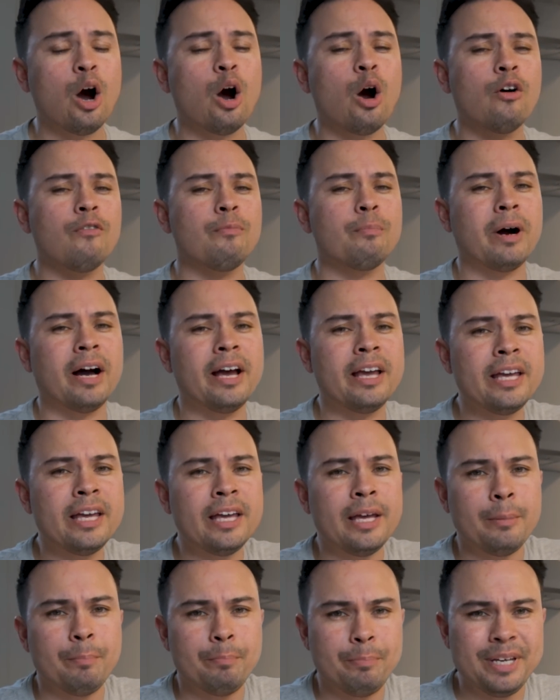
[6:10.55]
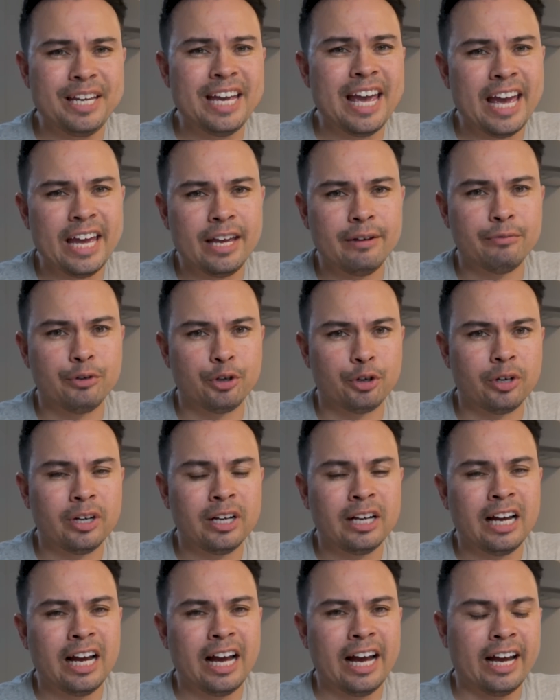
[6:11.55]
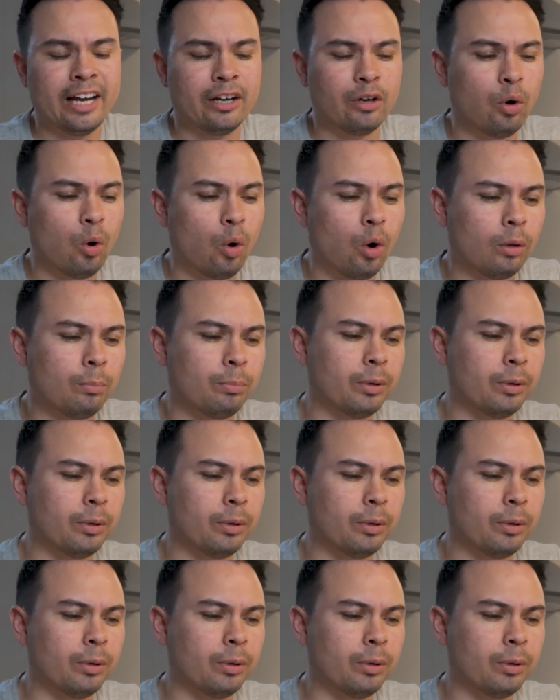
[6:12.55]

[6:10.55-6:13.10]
of my behavior at all.